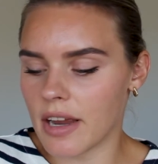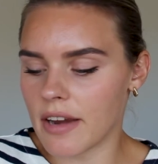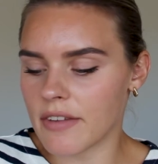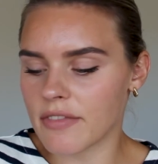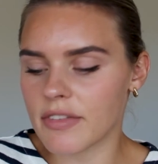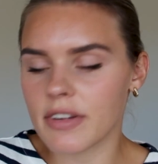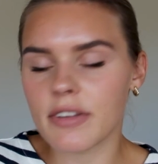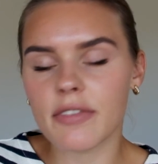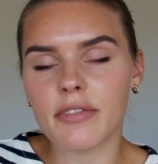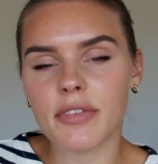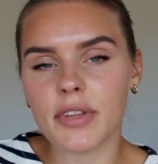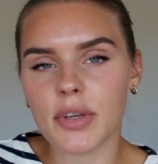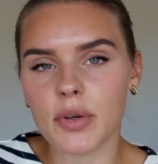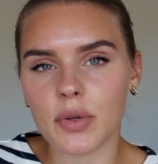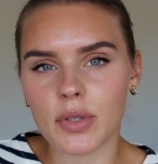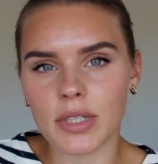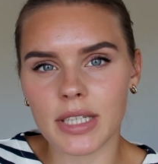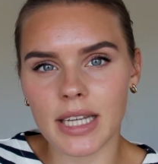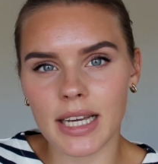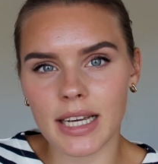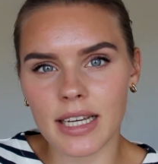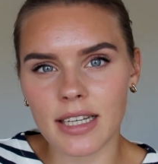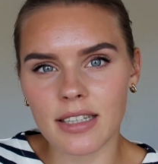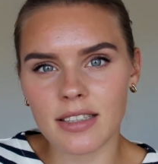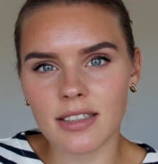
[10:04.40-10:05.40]
every few
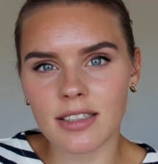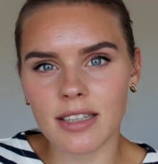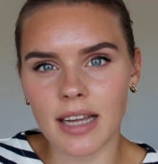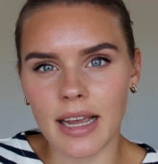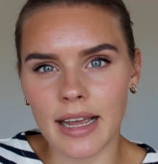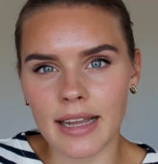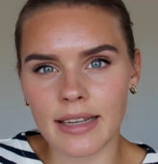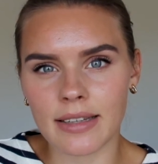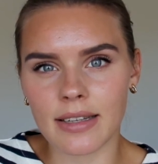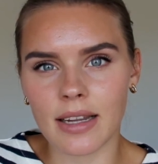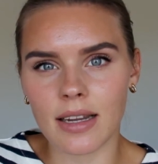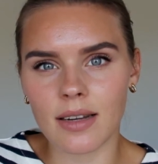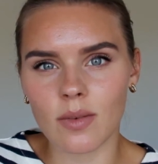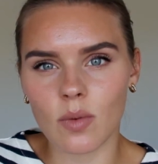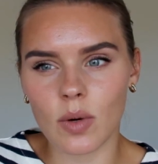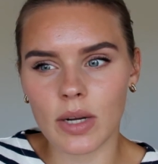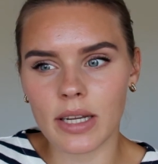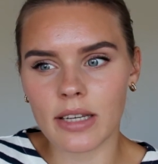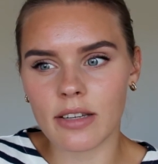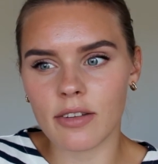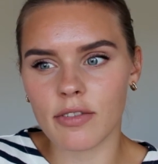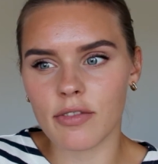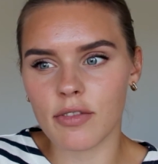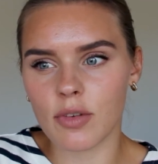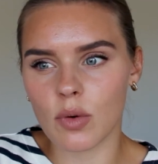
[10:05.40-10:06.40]
days and that
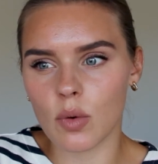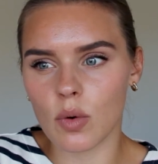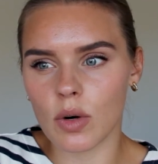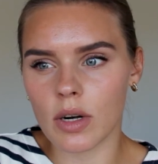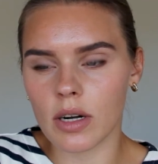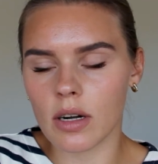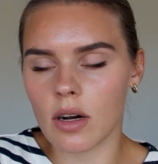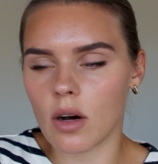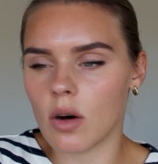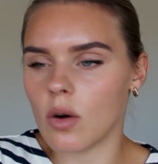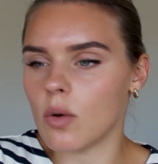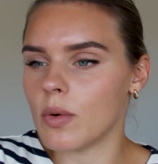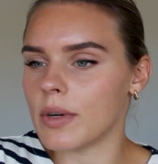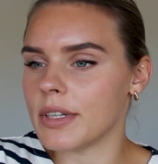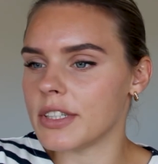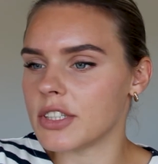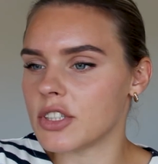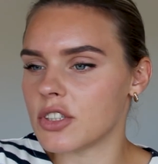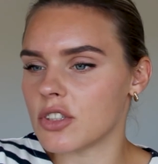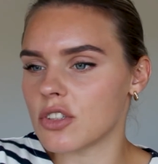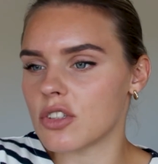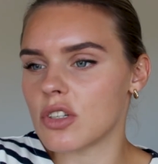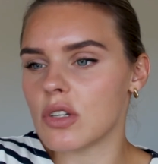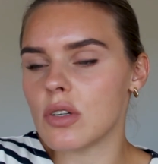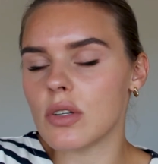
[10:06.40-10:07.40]
way the floor always
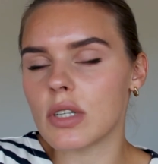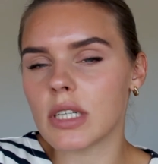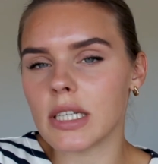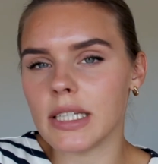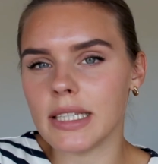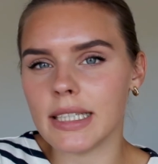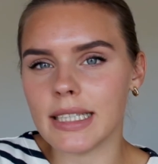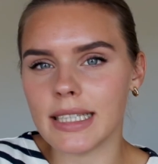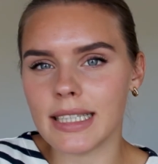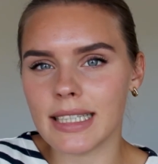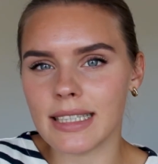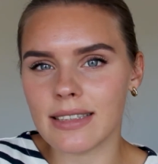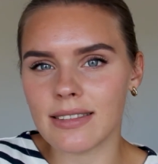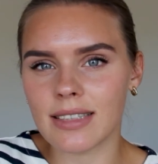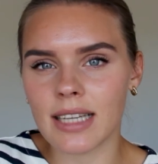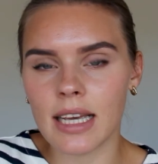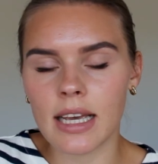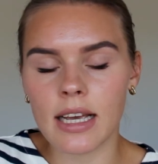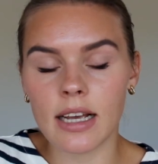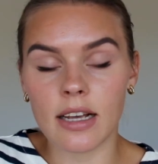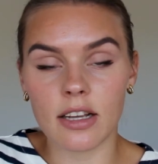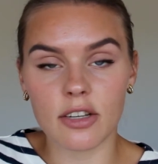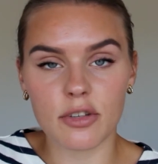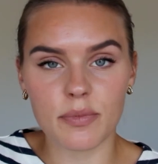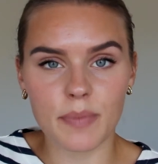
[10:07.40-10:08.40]
just look neat,
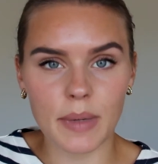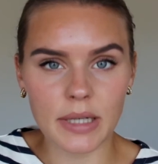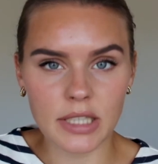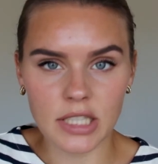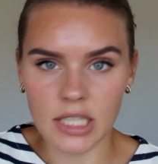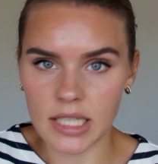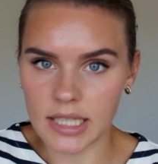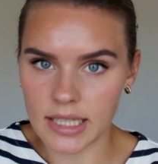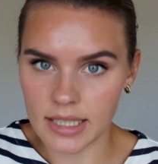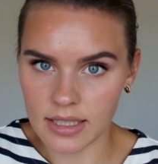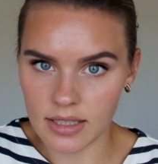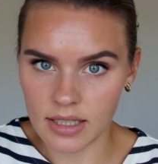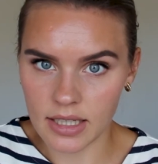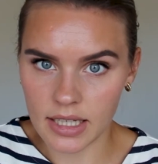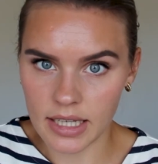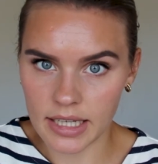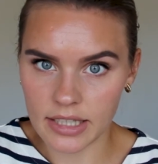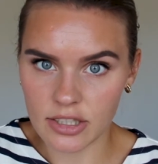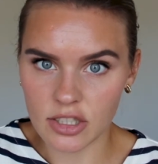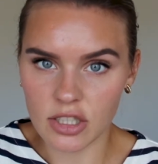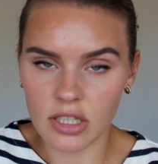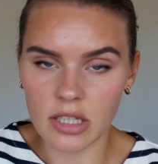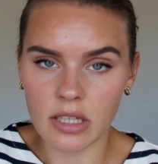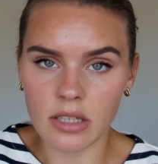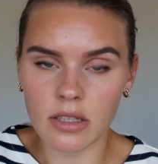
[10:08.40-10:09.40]
especially in the
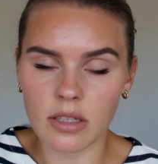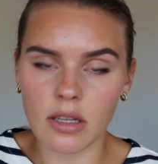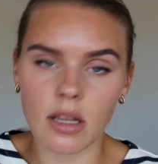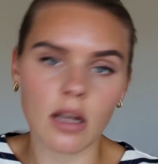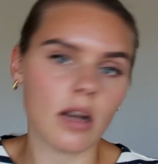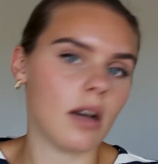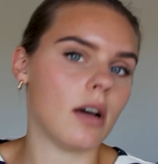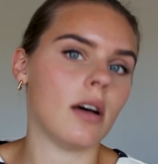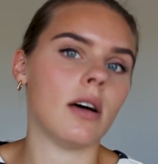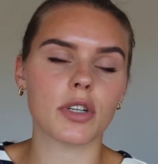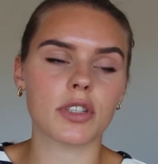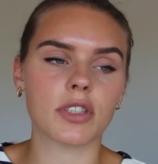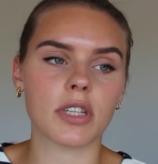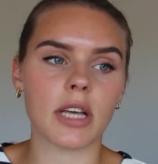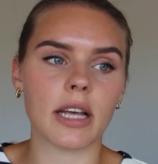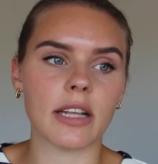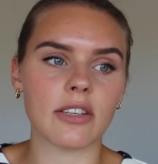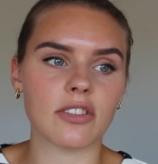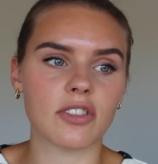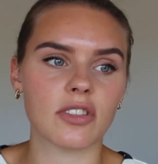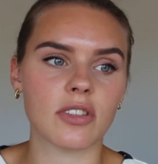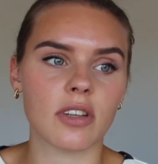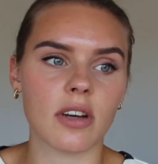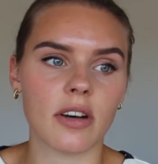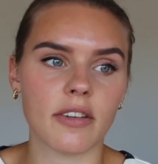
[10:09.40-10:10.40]
kitchen. Uh, dirt and
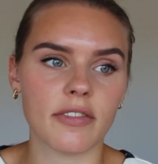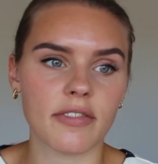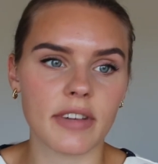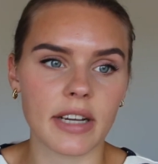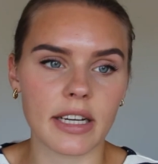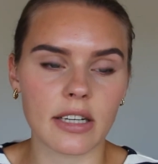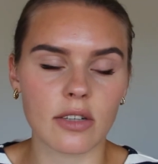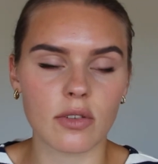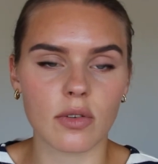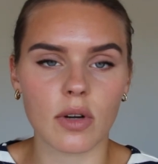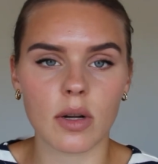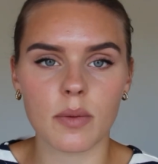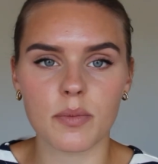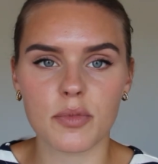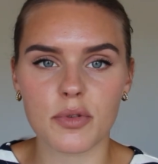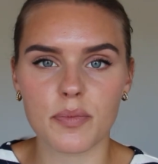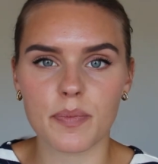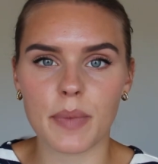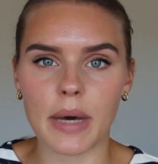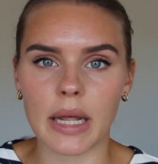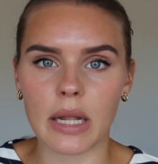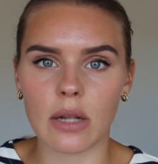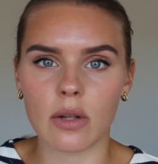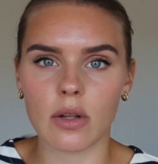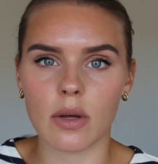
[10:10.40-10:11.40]
stuff and crumbs
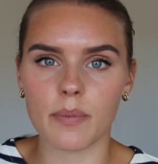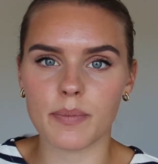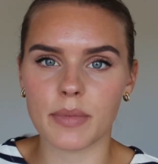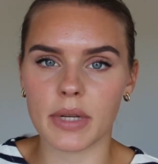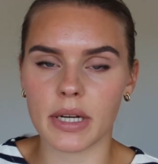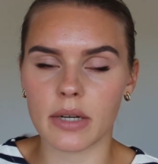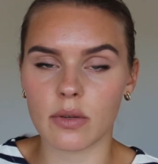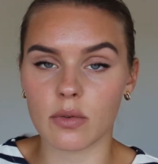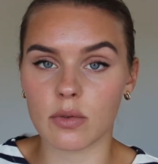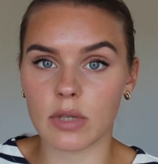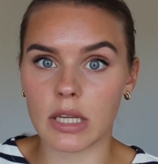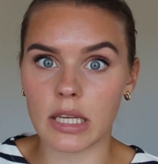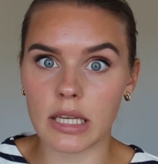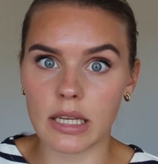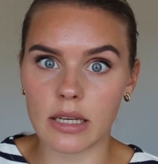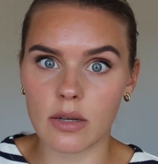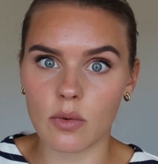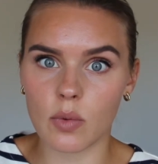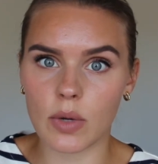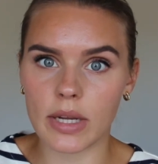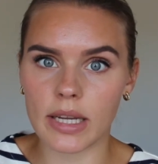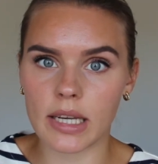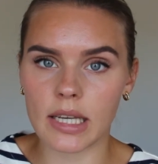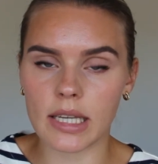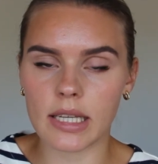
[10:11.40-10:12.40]
pile up there really
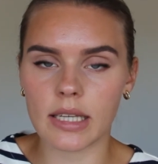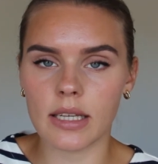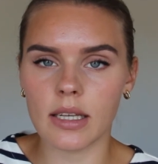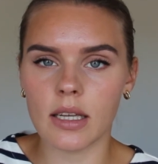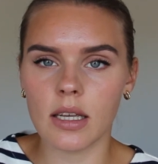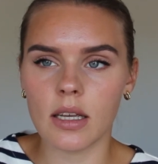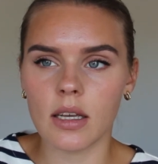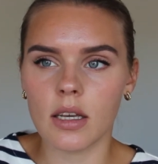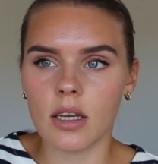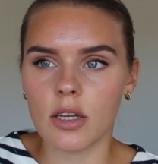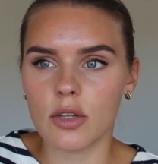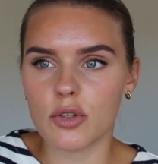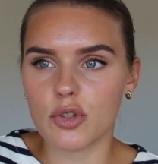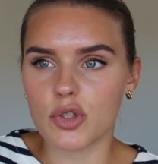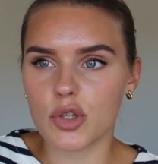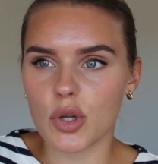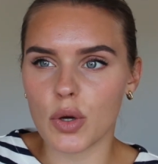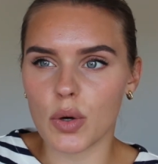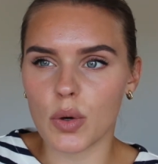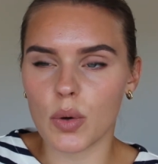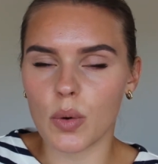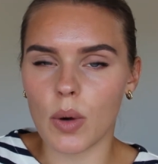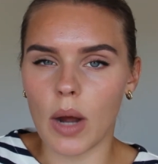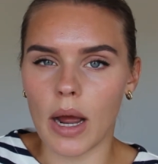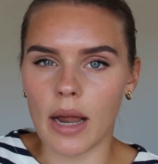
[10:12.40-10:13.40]
quickly.
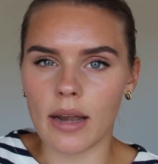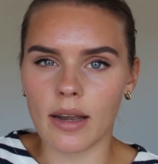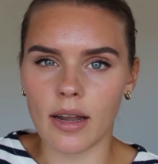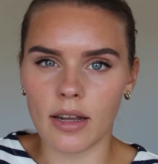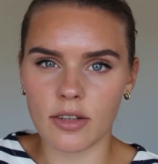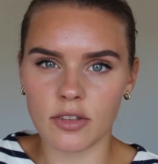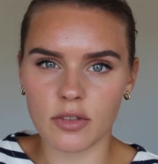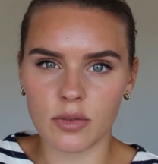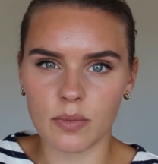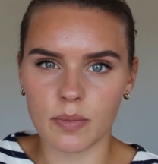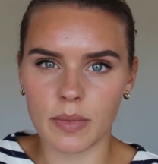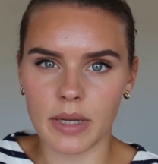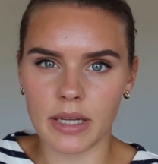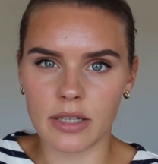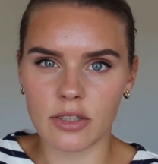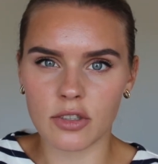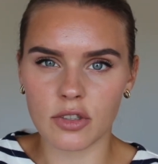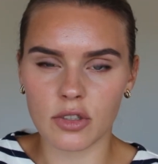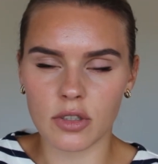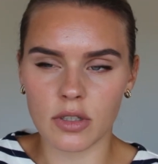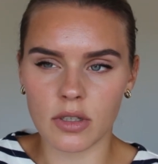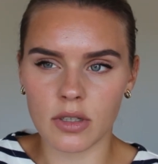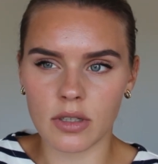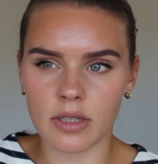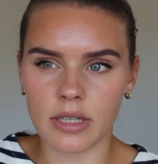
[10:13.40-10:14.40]
So I like to make
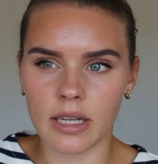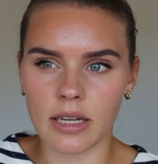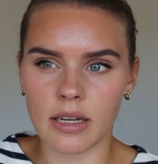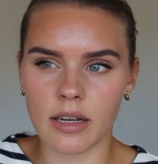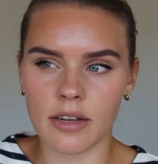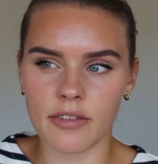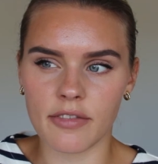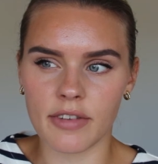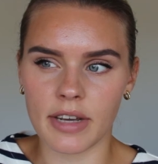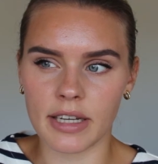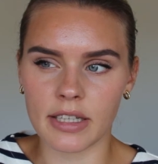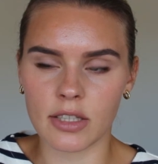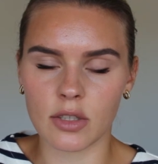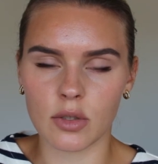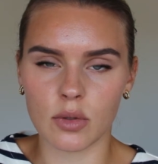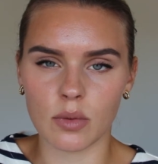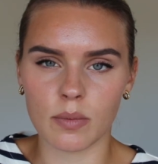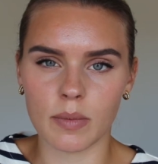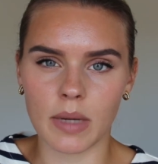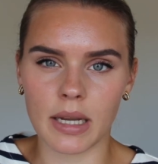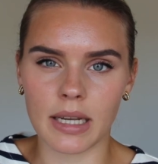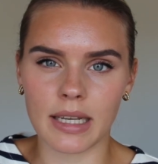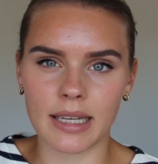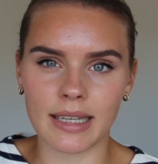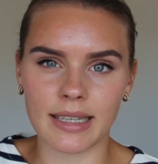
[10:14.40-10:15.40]
sure that I
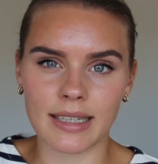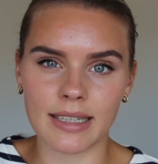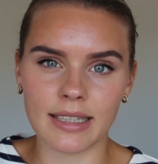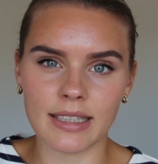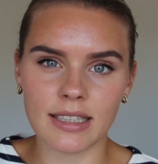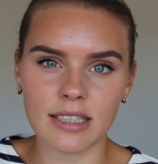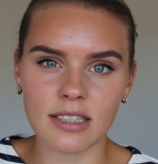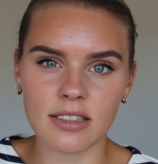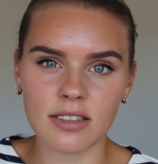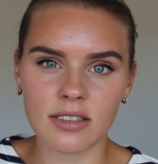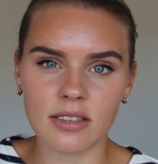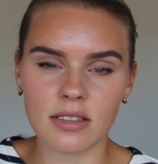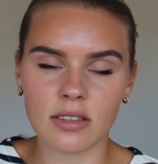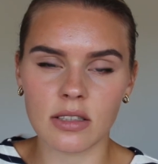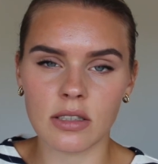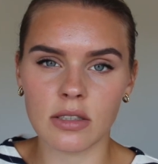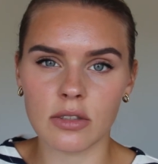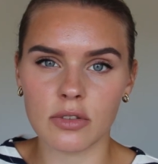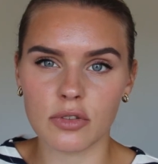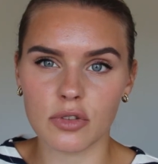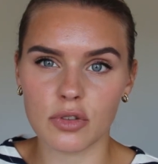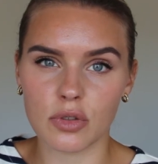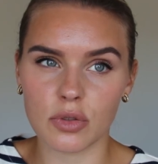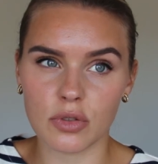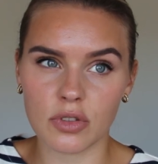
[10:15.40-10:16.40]
vacuum at least
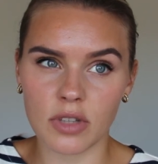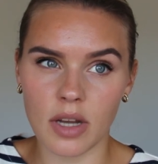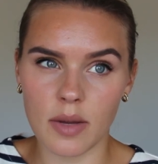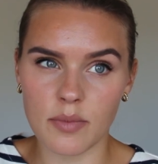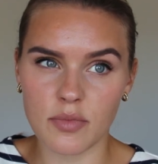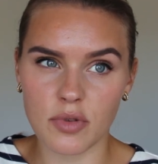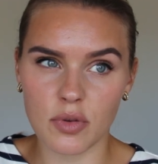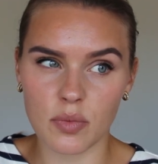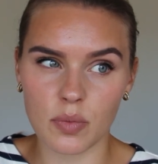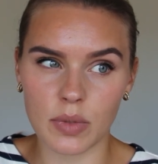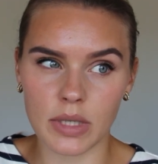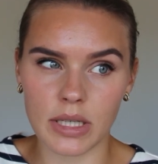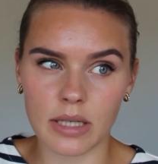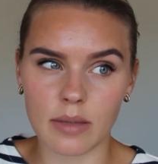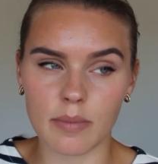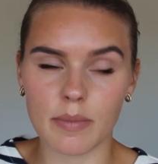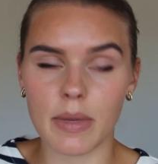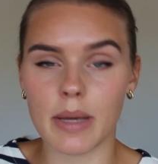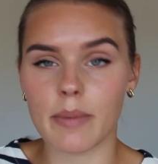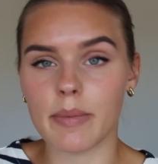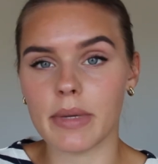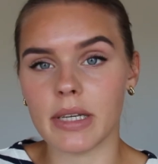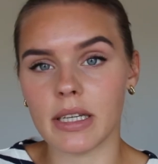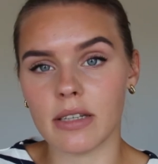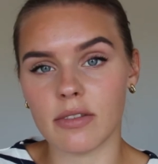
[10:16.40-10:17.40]
two times a week,
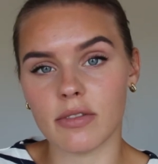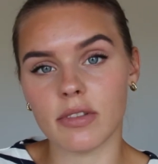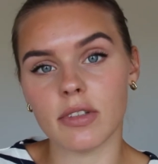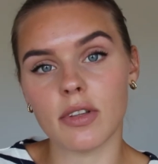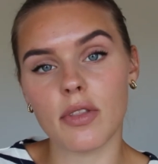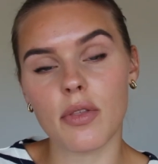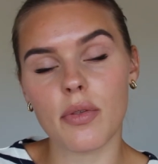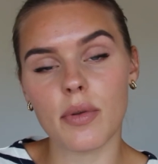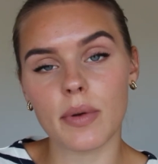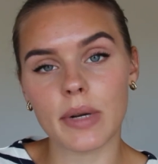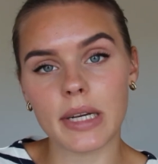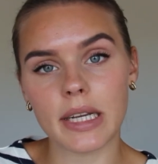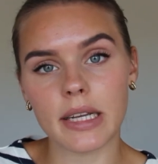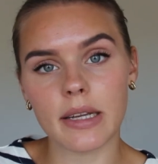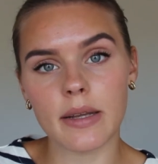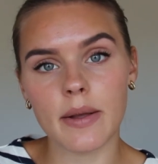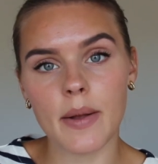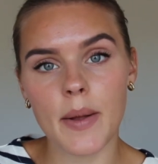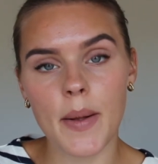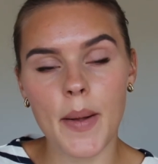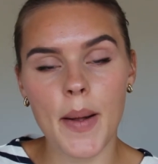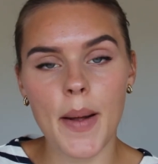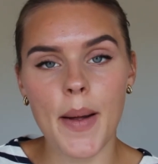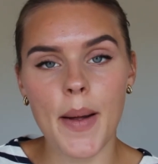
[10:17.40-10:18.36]
maybe even three